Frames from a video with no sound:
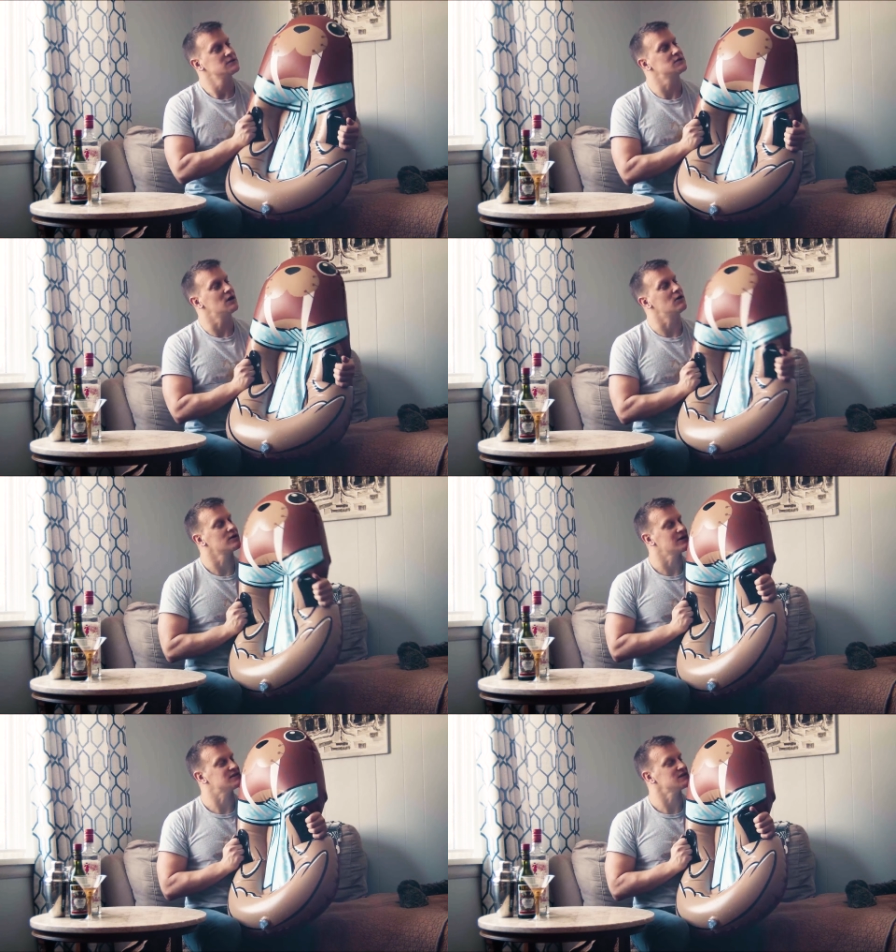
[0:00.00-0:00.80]
So
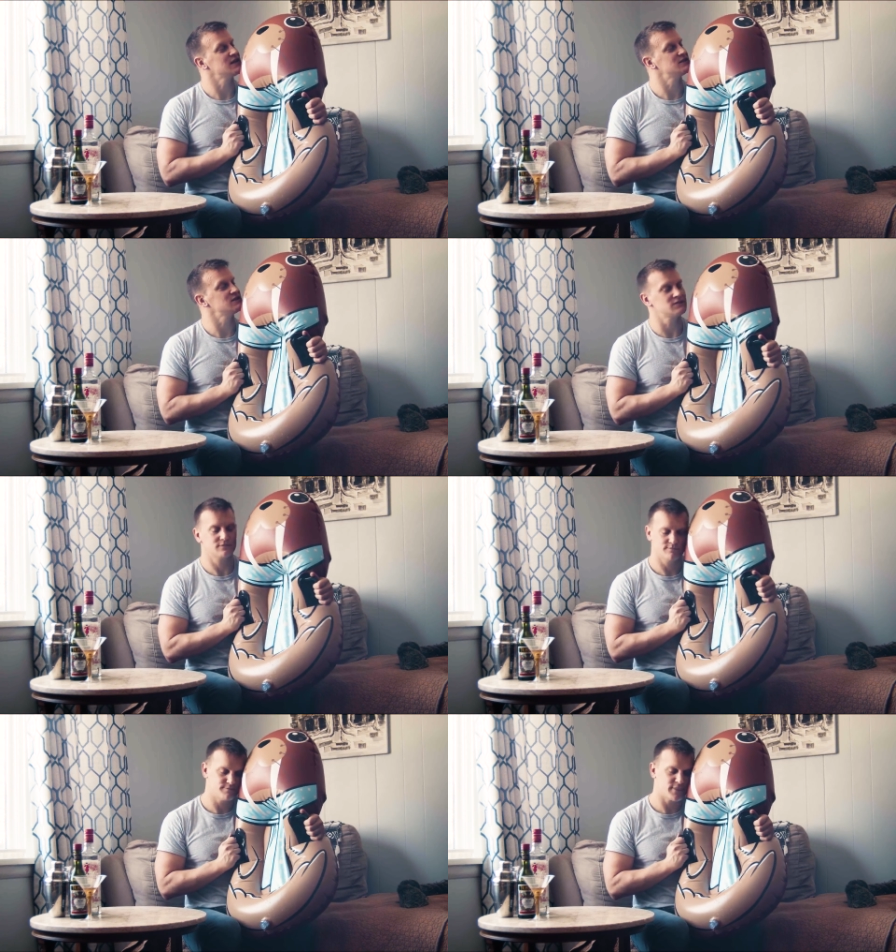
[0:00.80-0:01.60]

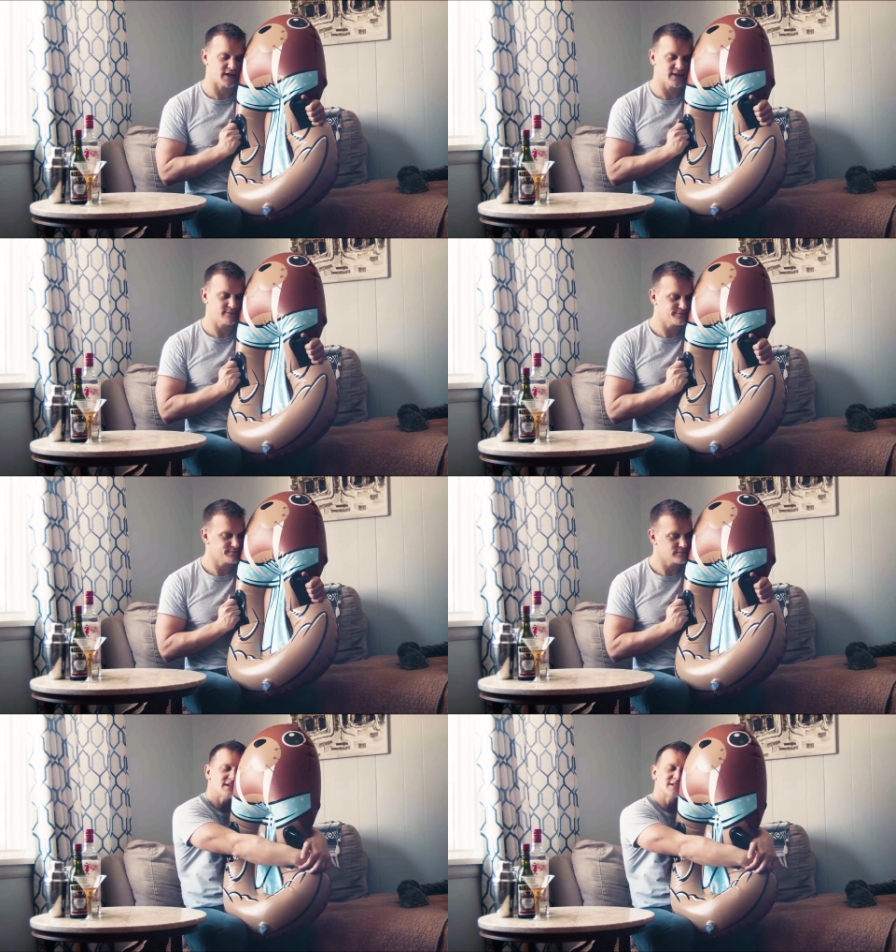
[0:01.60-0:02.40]
congratulations, buddy.
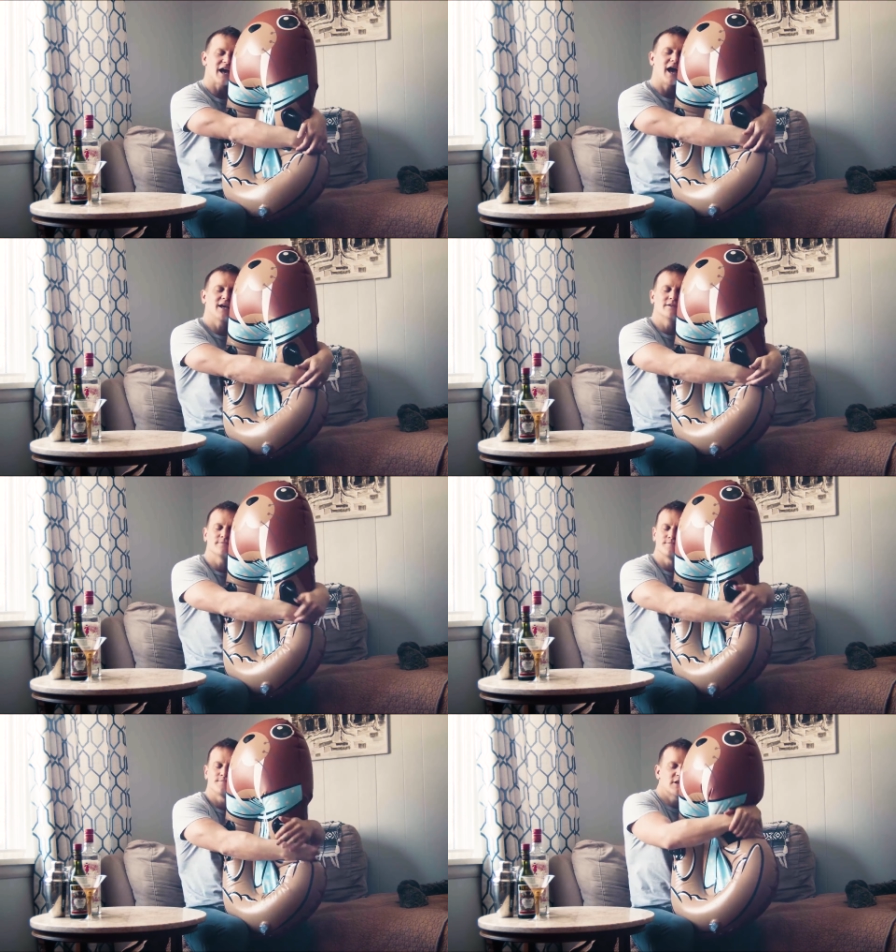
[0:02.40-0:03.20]
This guy,
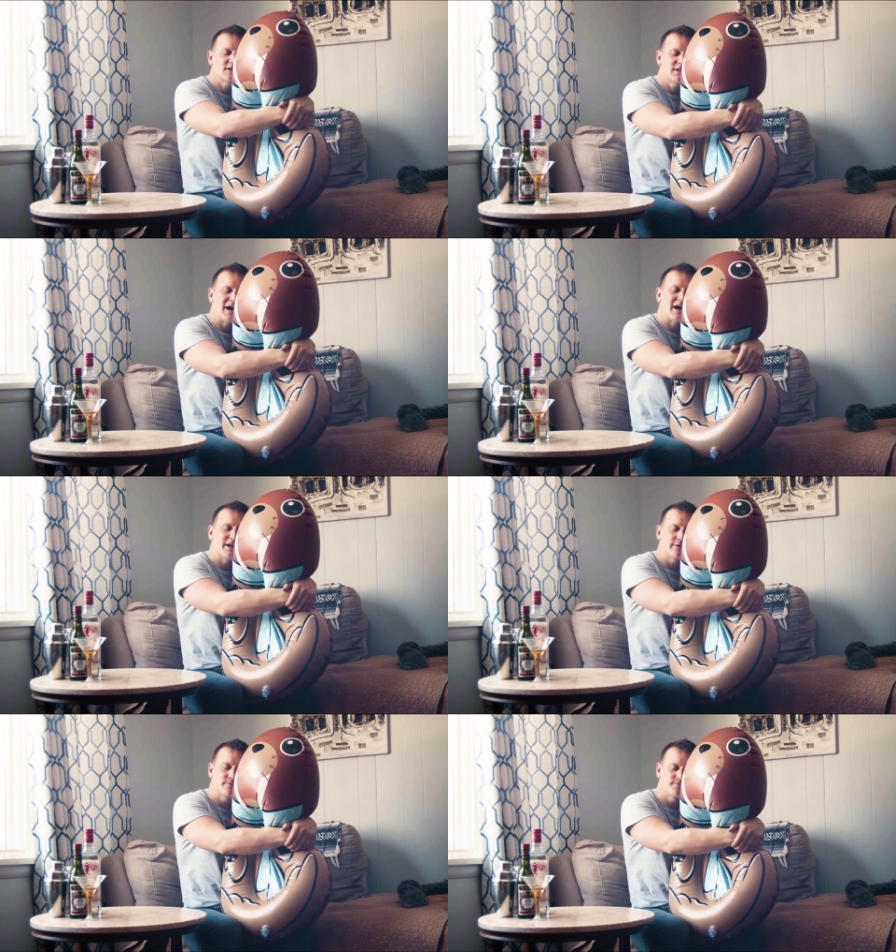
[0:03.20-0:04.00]
this
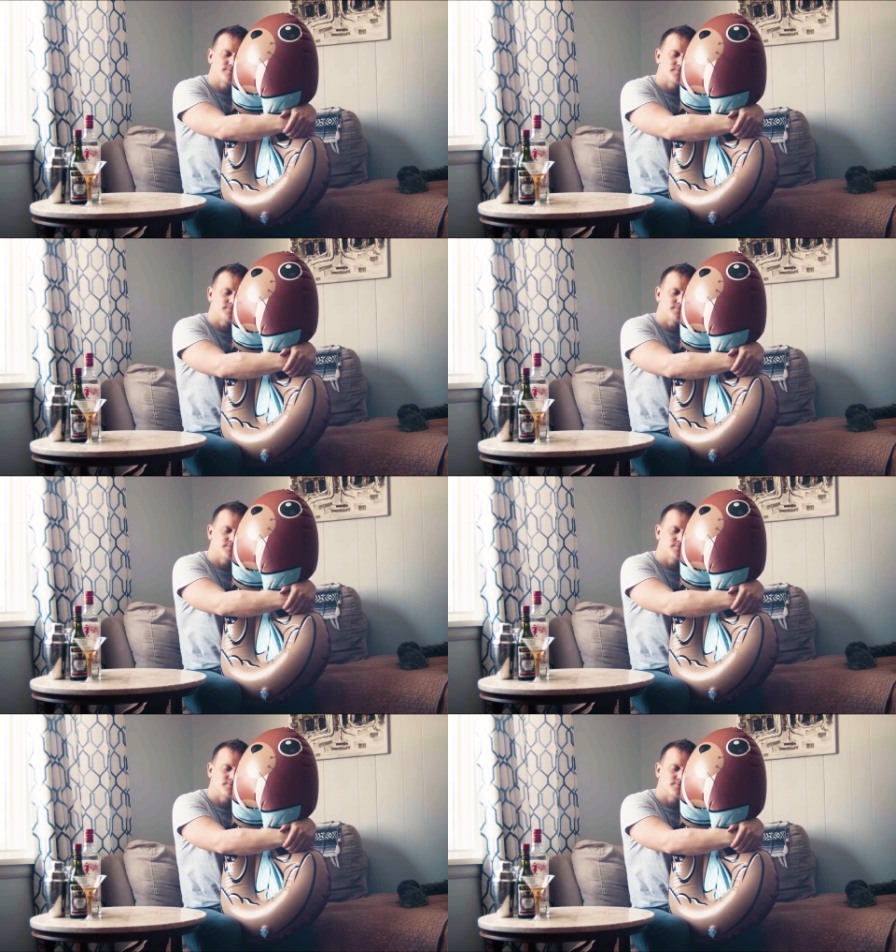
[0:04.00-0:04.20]
guy,